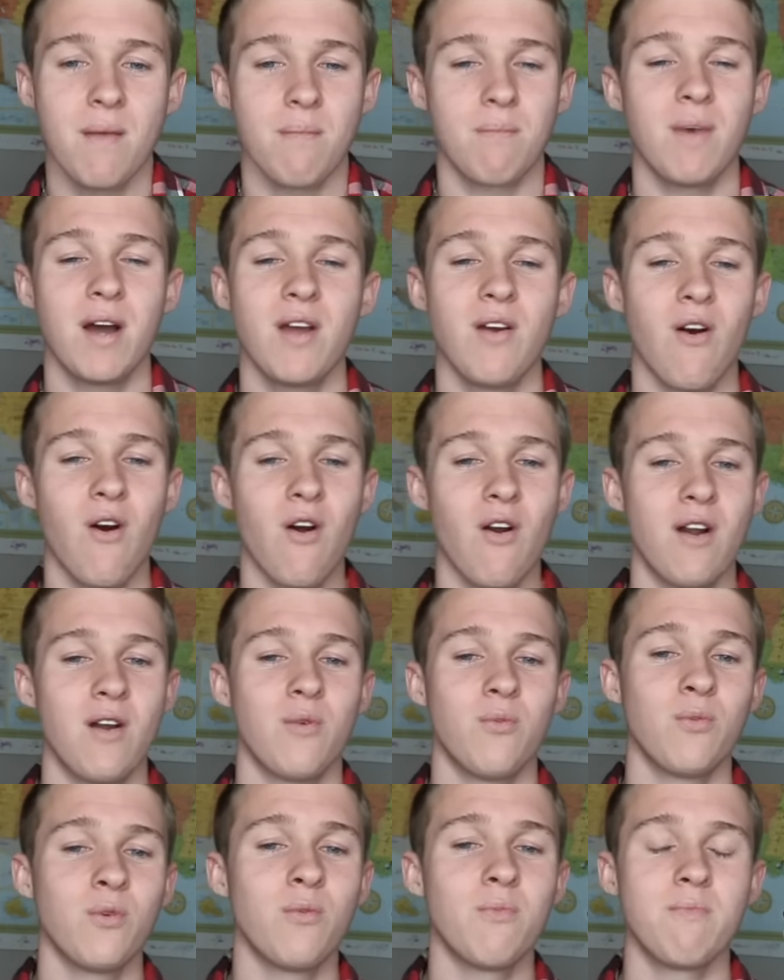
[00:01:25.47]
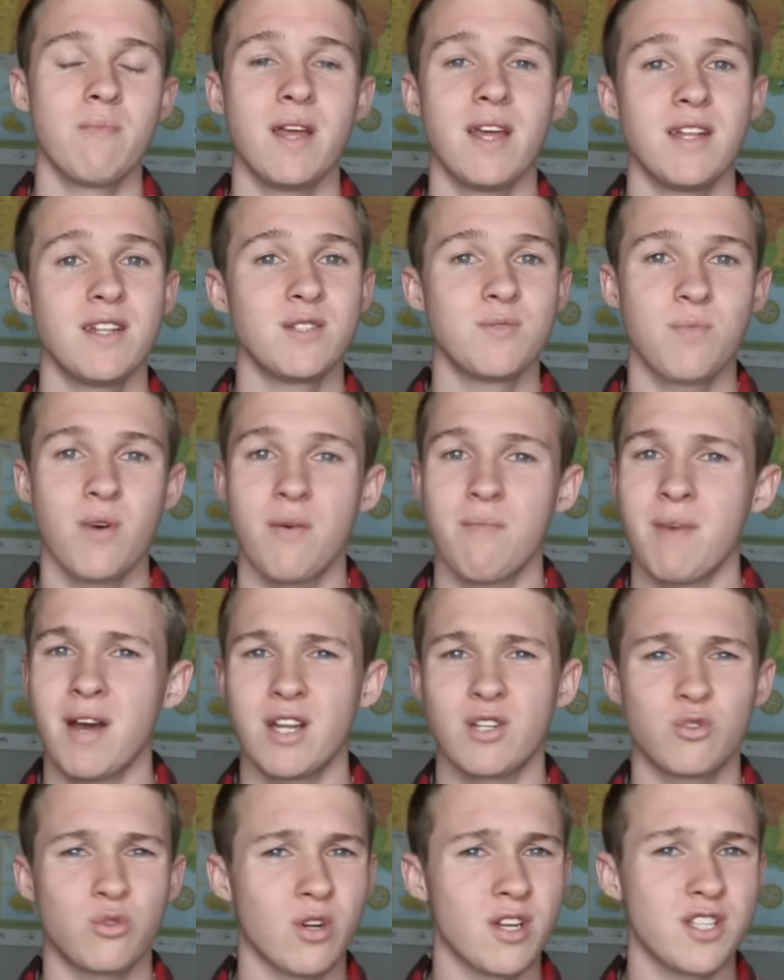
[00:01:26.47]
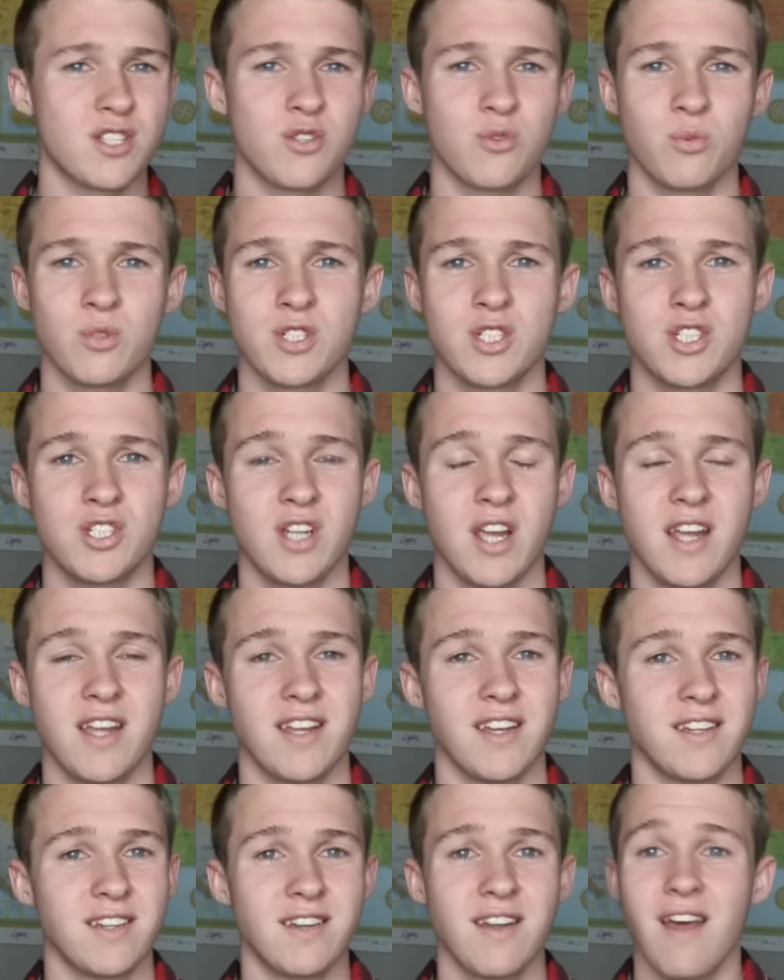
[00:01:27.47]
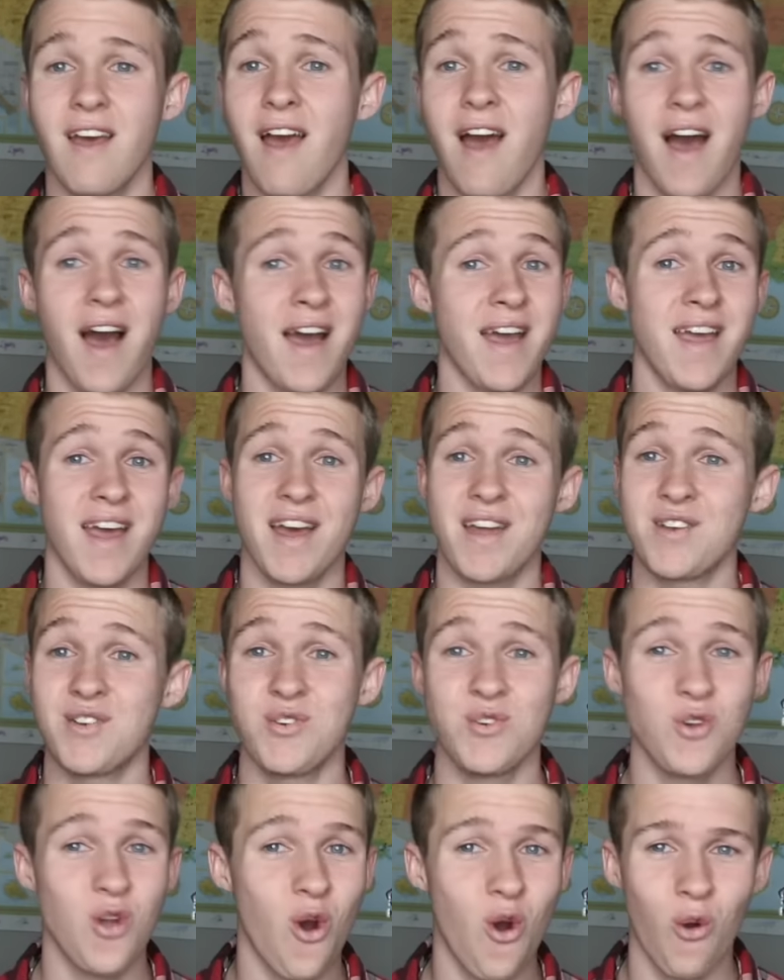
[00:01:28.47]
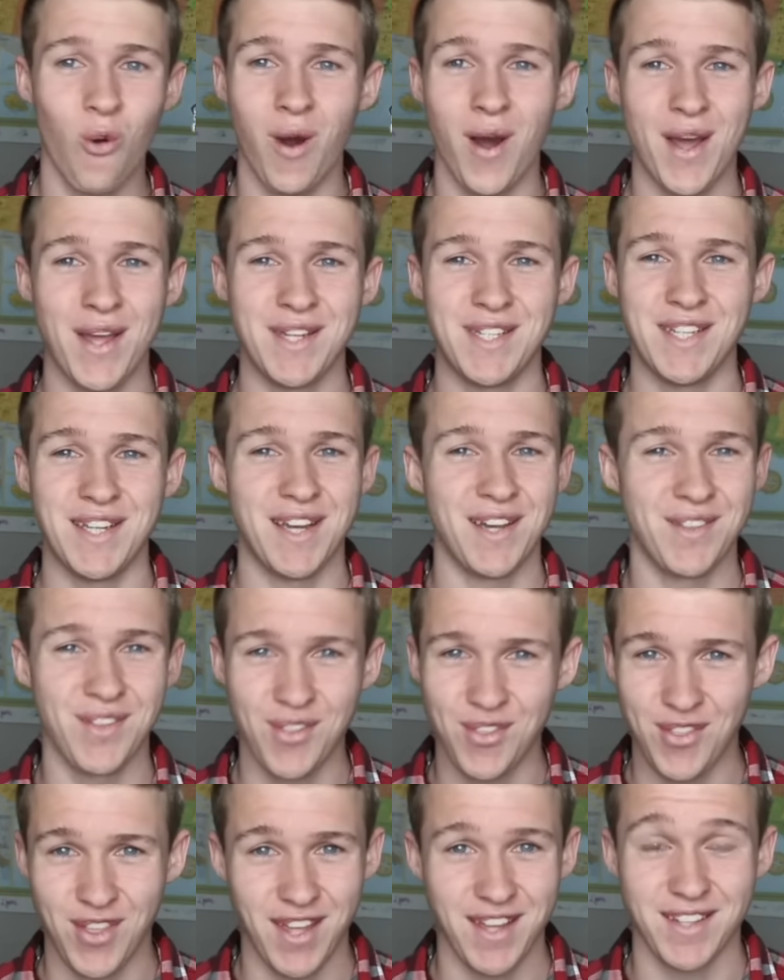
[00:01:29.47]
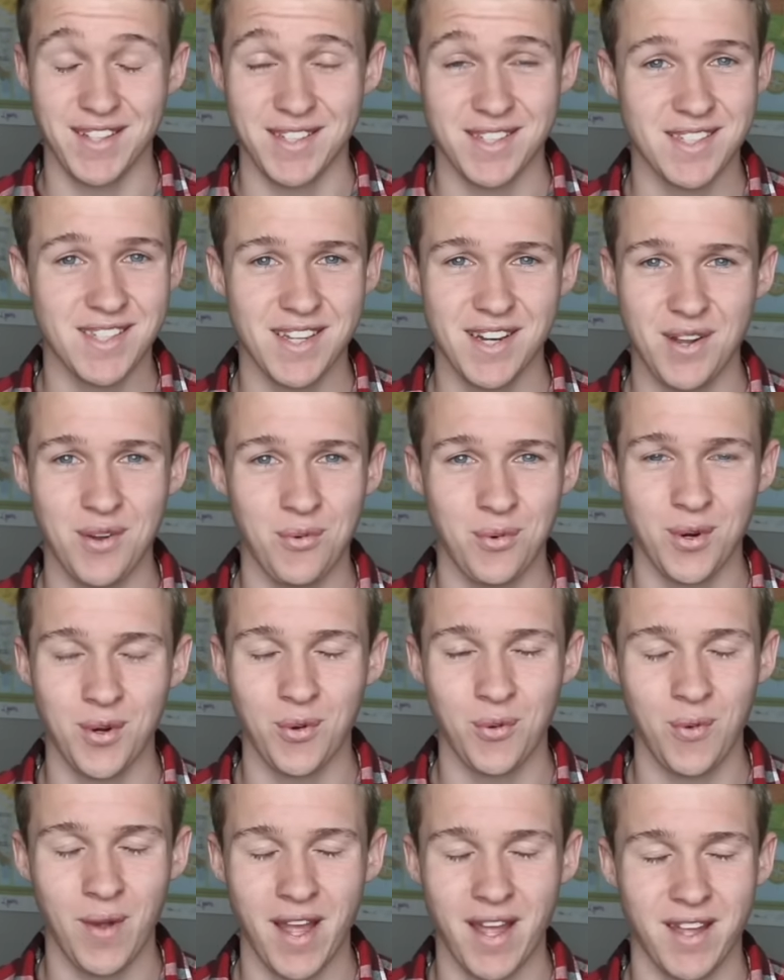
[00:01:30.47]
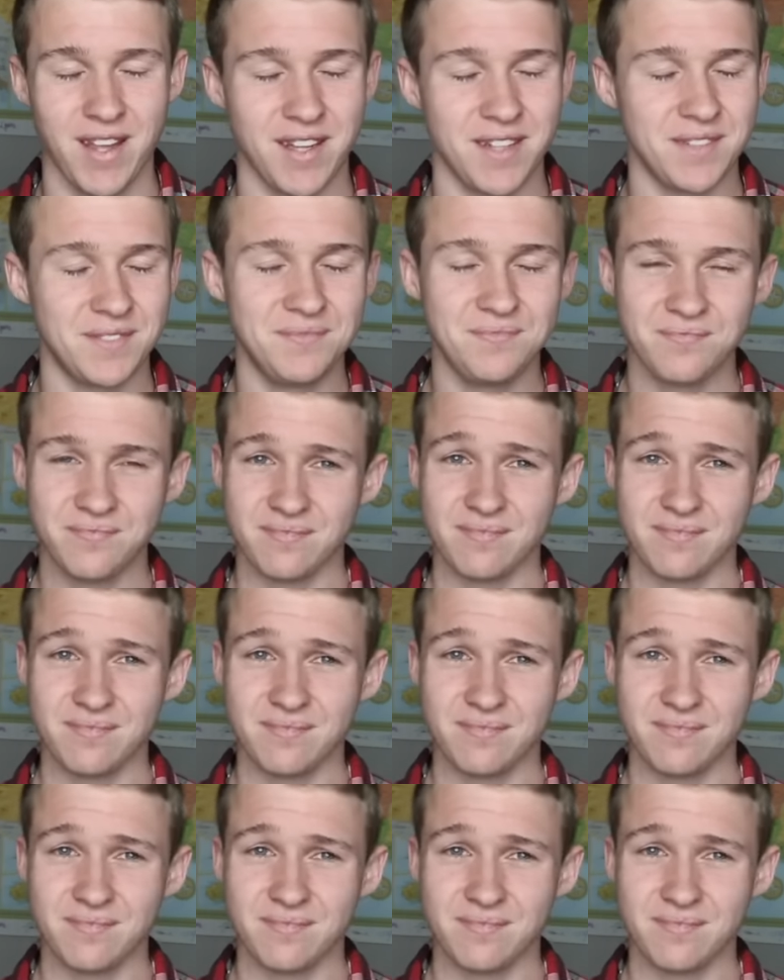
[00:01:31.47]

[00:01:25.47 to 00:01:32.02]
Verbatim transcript: My heart will mend, but my trust was shaken. I had no idea the things that it would awaken.